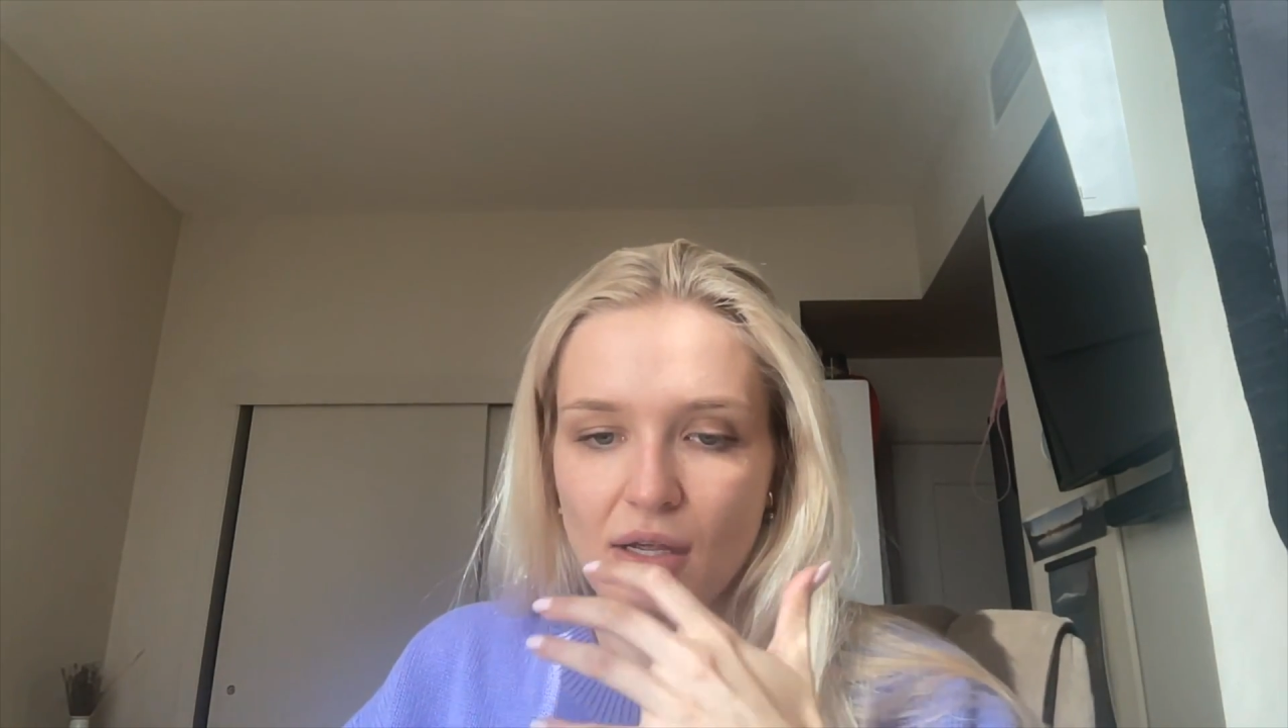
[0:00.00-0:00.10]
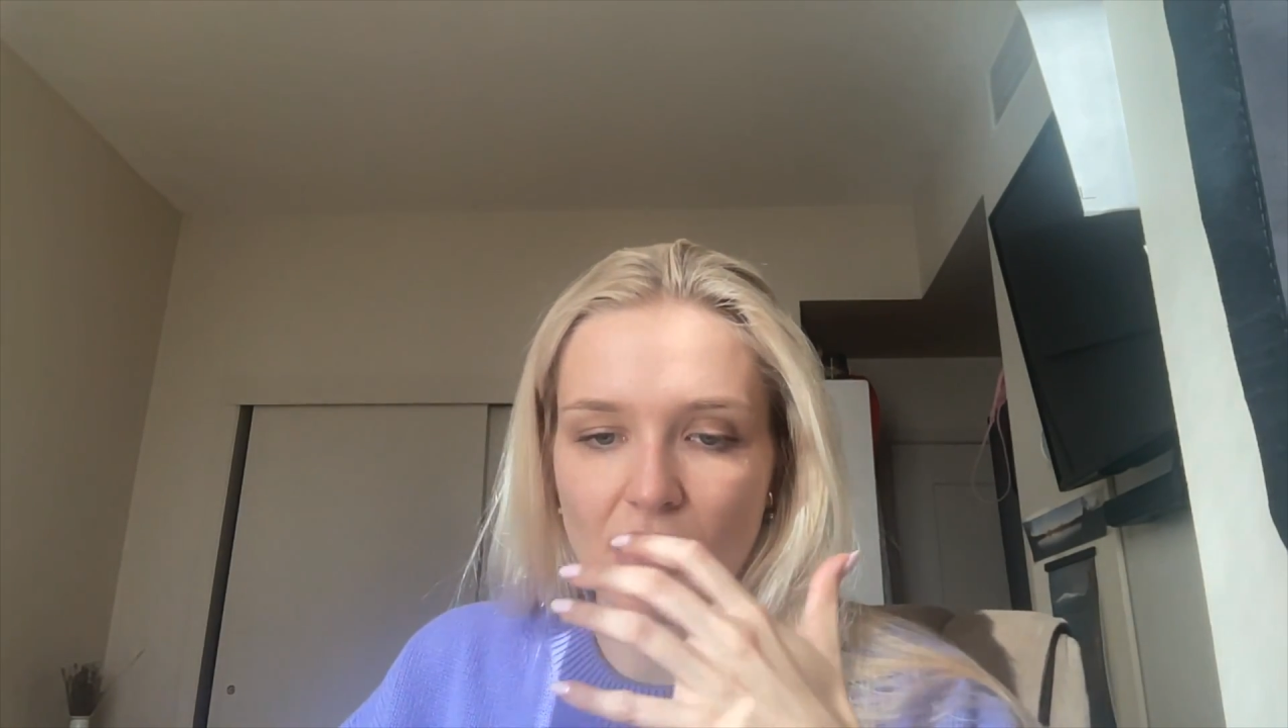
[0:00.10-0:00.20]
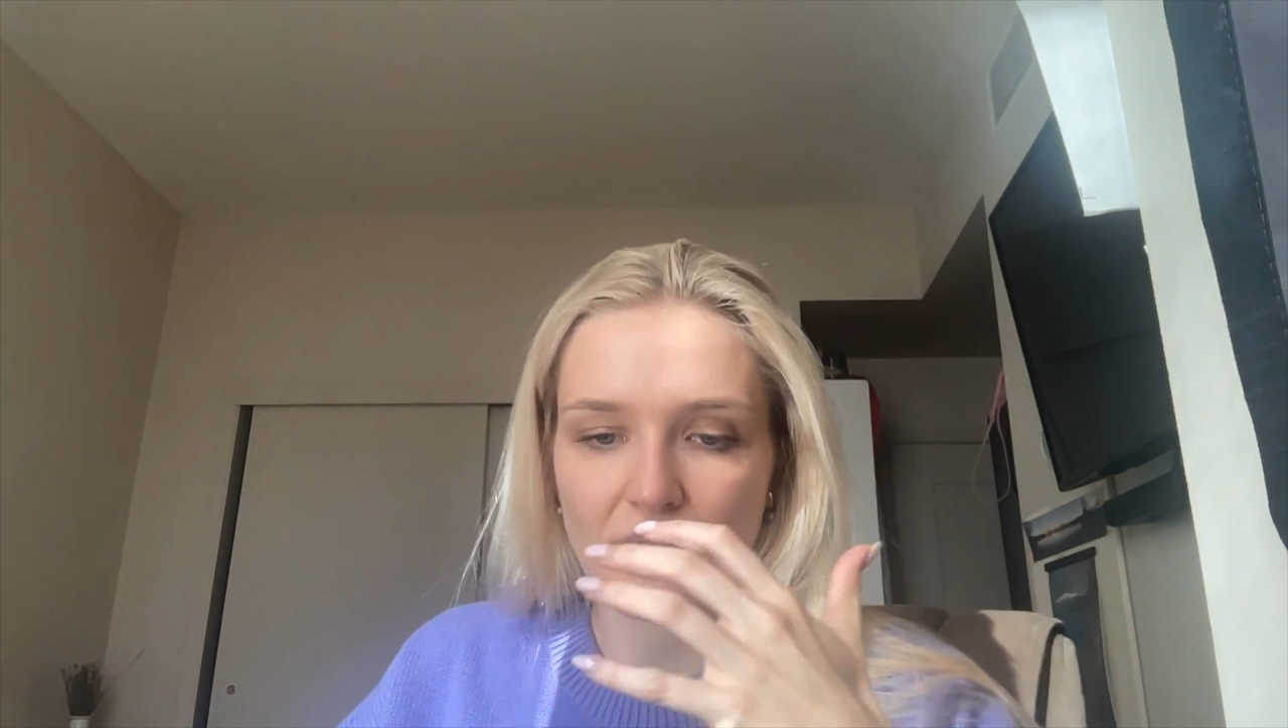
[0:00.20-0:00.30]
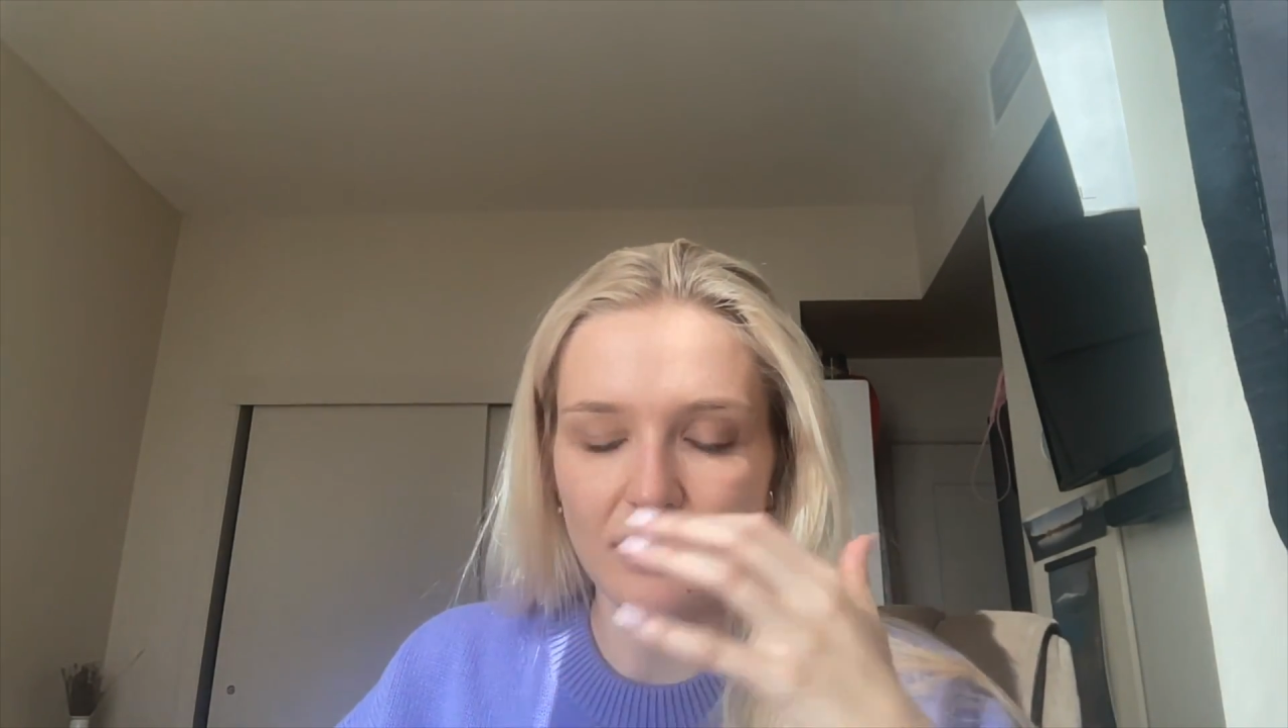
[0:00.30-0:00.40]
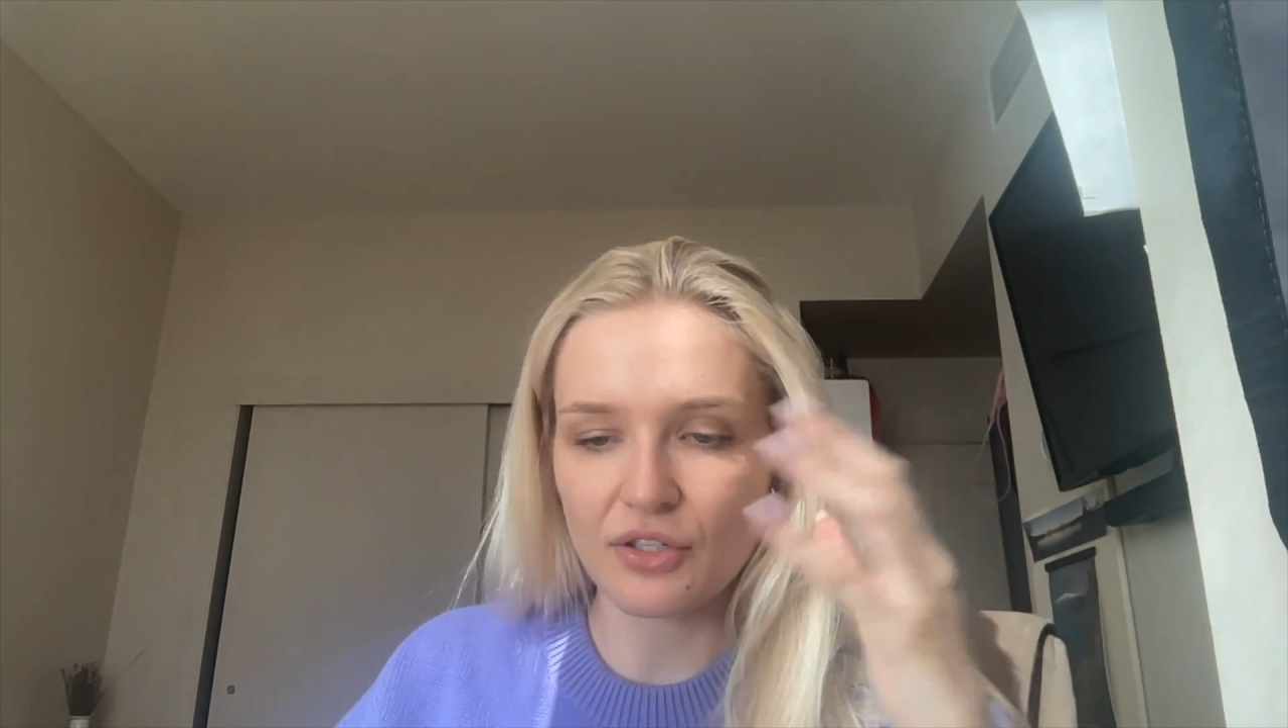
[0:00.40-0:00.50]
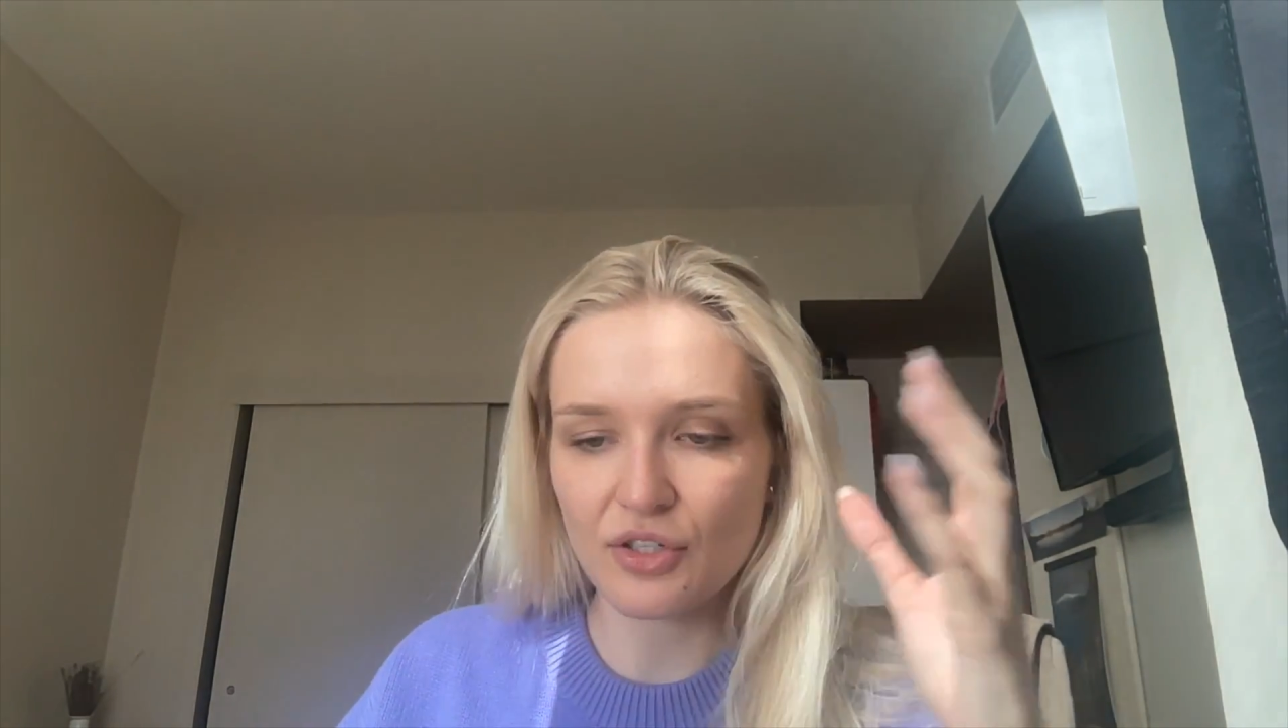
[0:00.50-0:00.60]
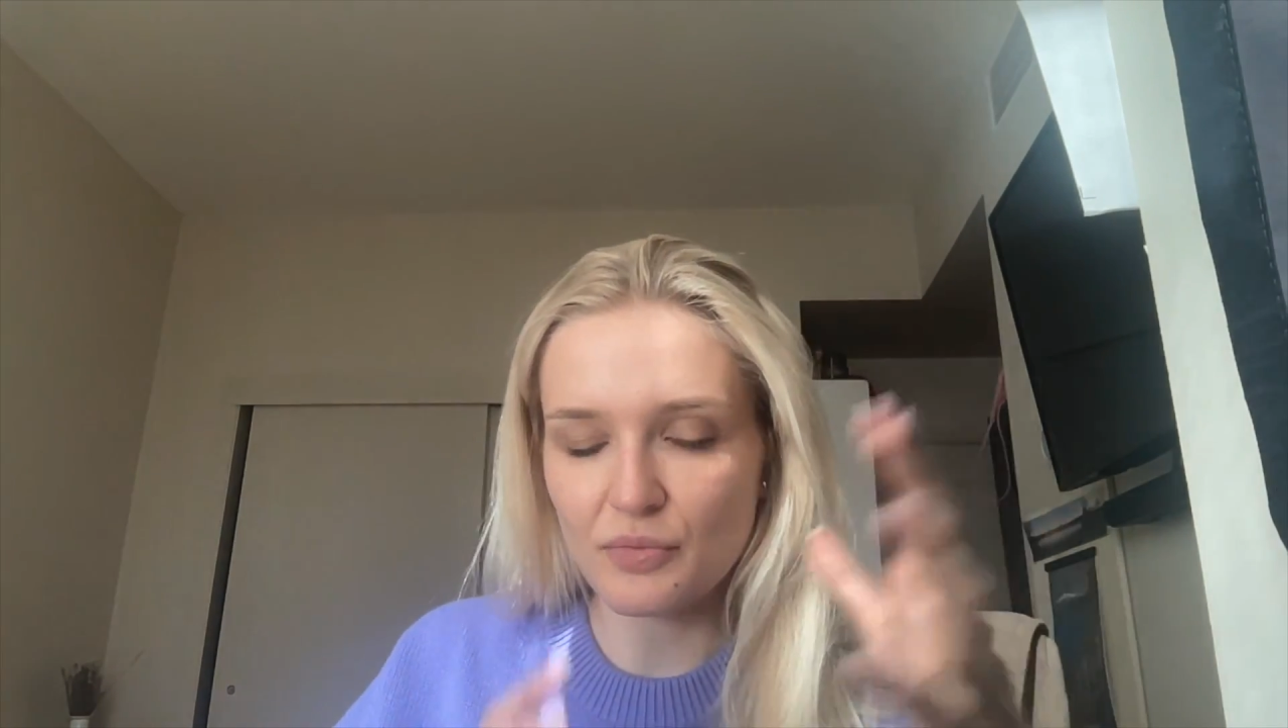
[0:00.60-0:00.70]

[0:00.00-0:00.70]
let's just